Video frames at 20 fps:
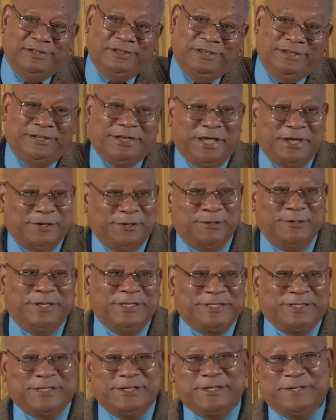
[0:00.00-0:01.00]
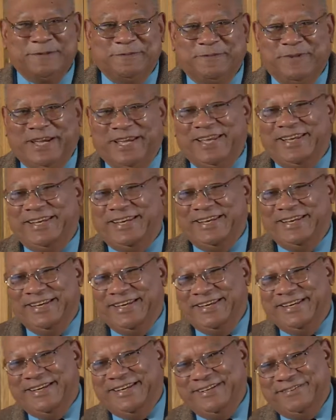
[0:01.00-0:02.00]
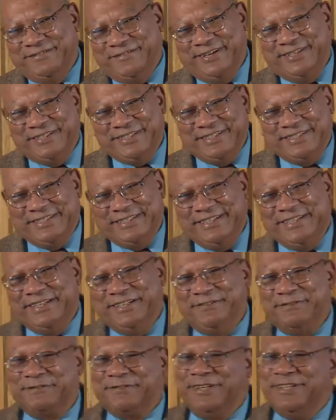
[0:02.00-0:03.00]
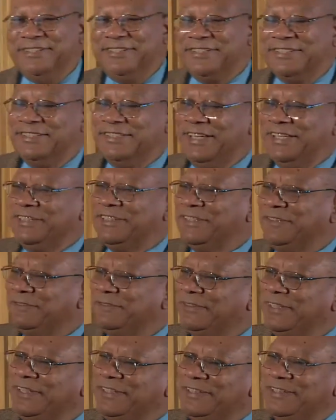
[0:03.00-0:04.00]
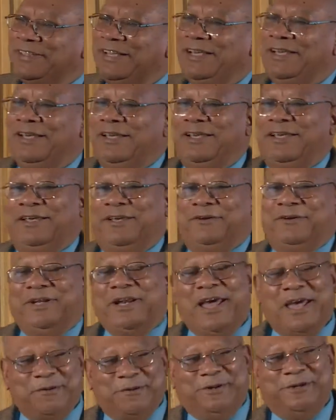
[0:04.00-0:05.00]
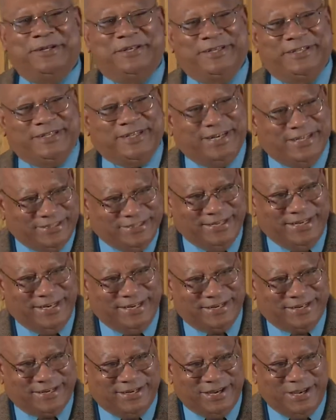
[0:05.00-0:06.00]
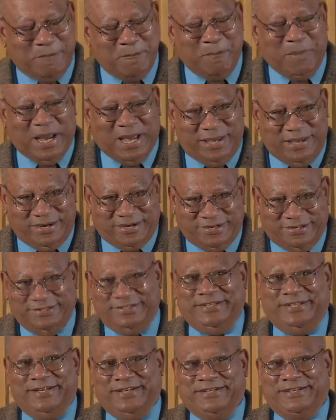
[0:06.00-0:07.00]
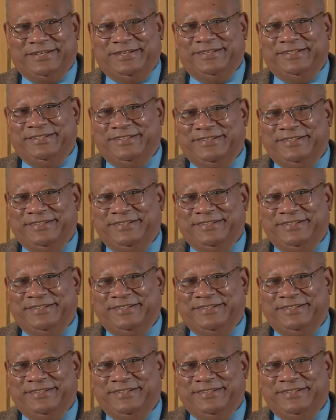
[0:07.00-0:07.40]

And I always say to my French Antillean friends and Haitian friends, when I want a cognac, I buy a cognac.